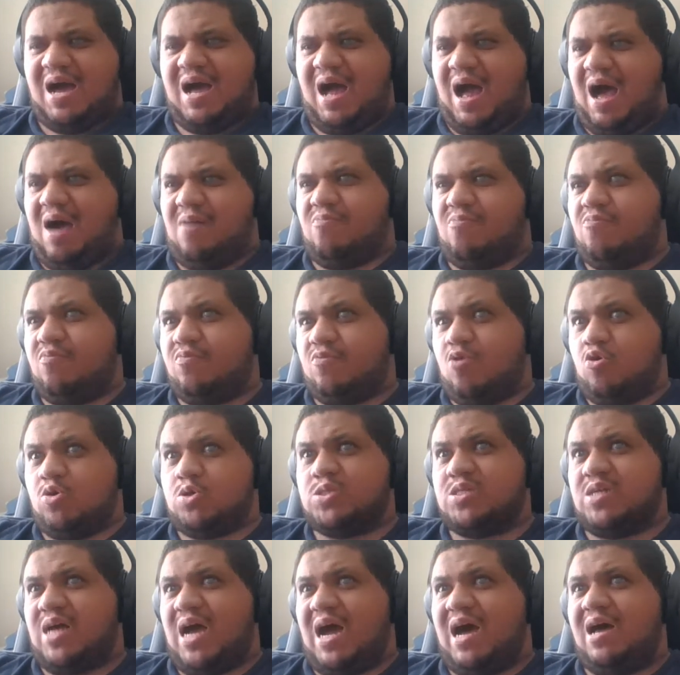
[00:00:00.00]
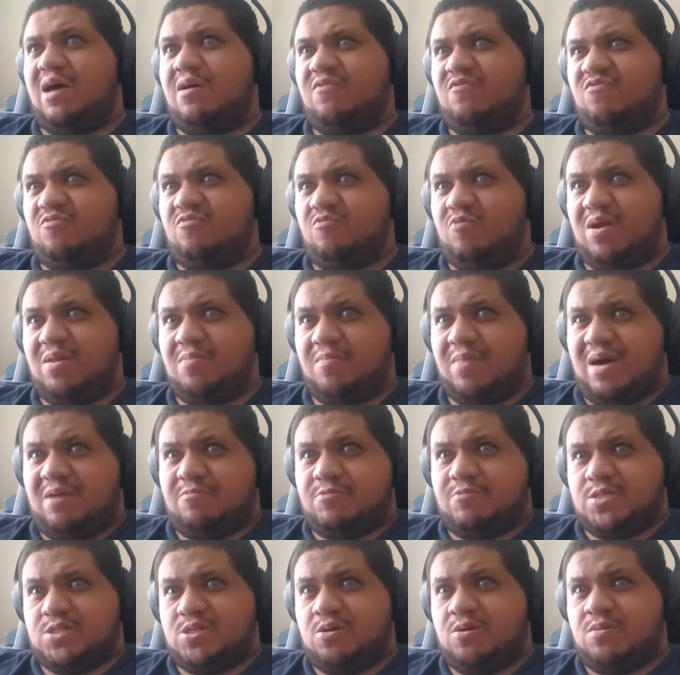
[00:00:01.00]
Of course, my
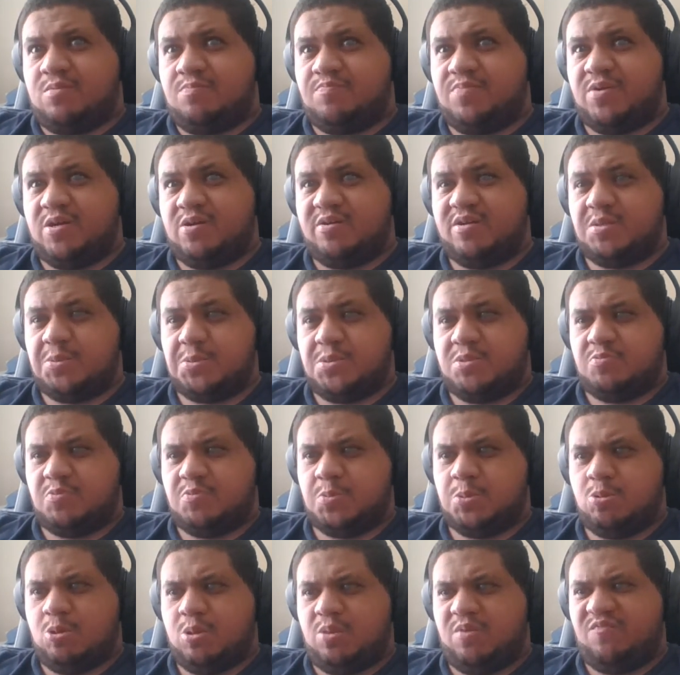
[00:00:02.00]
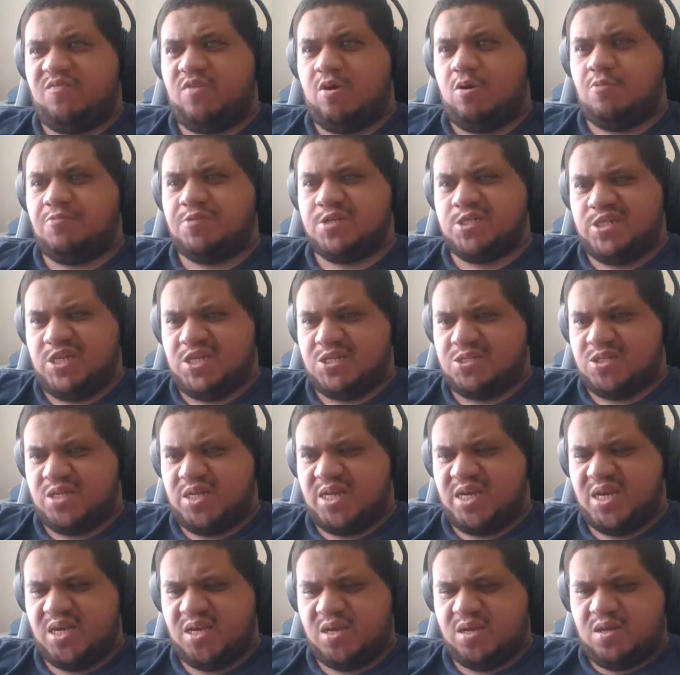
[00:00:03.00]
return period for the phone was
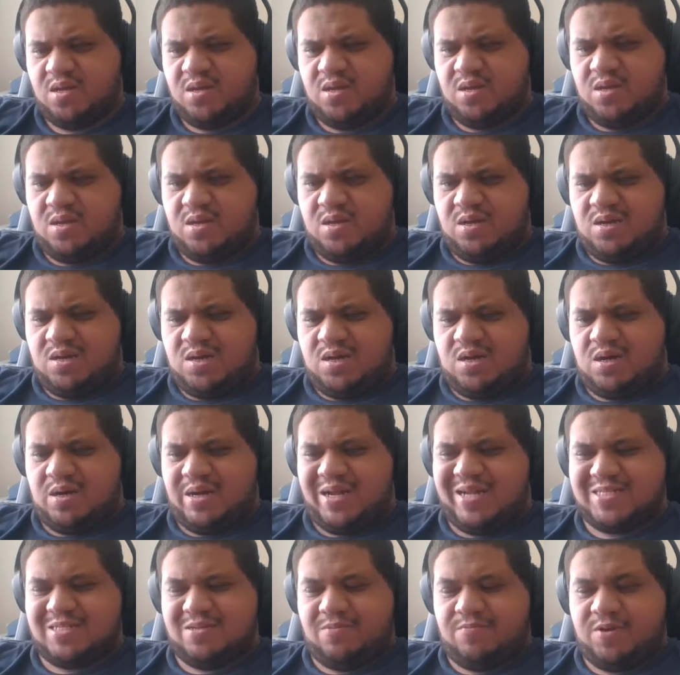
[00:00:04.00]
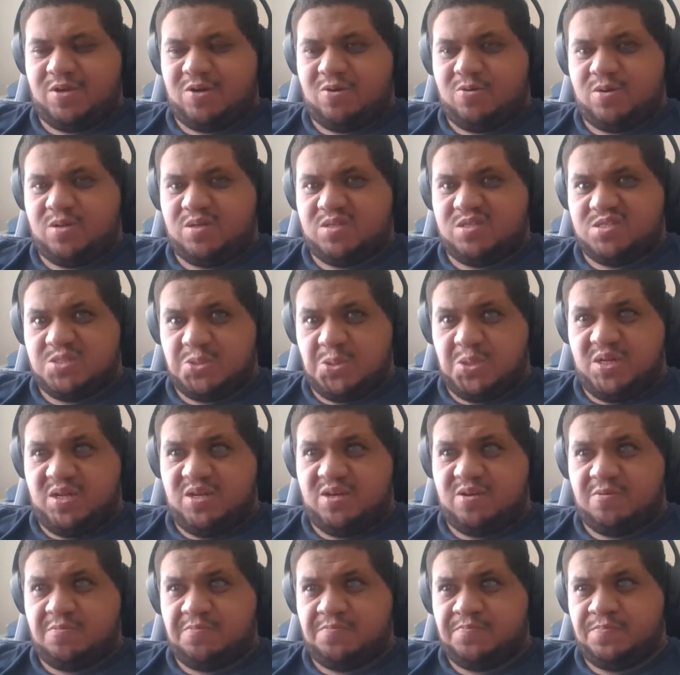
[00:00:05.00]
yesterday, as I'm recording this
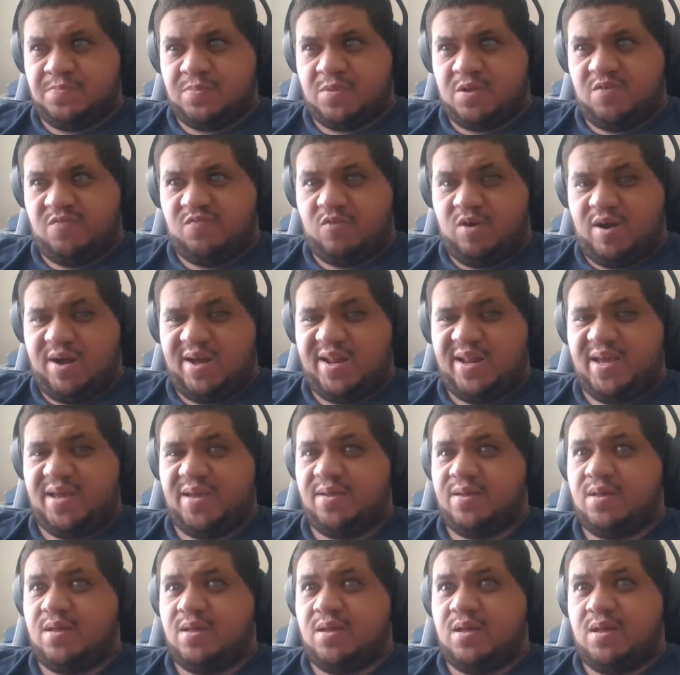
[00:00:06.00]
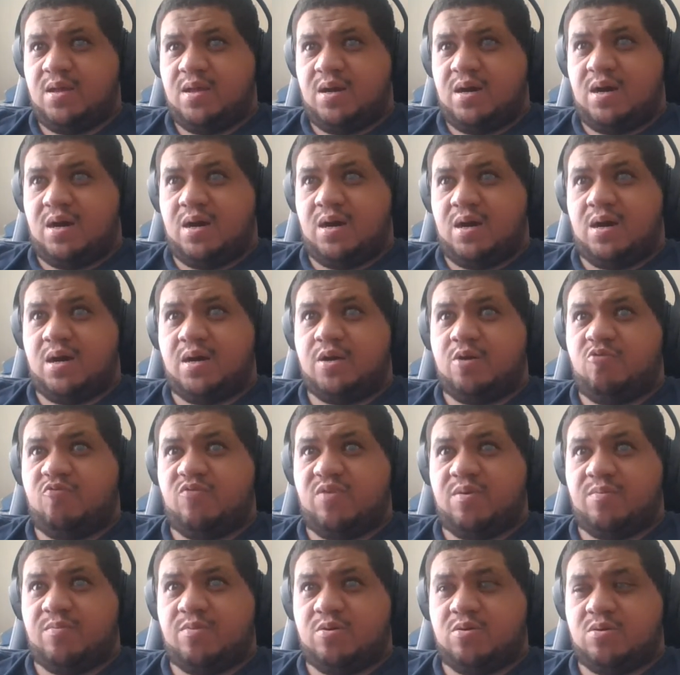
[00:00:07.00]
video, Friday,
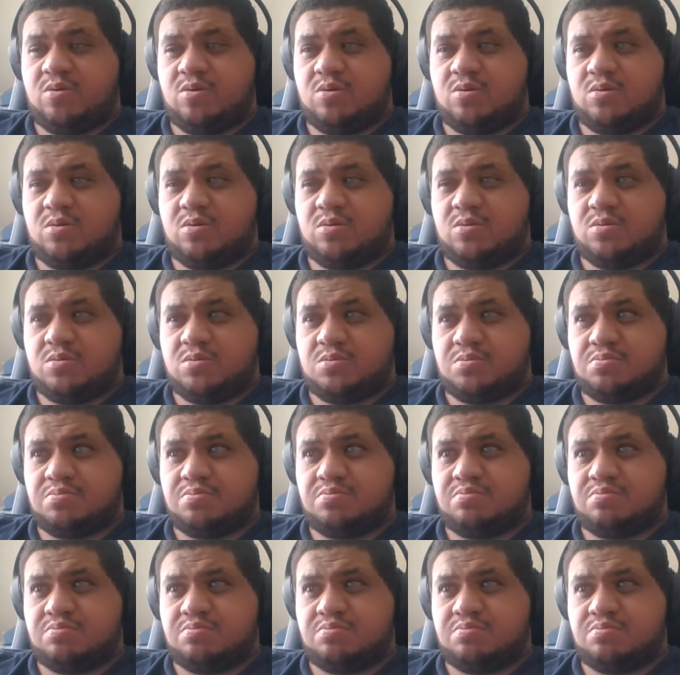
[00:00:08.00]
November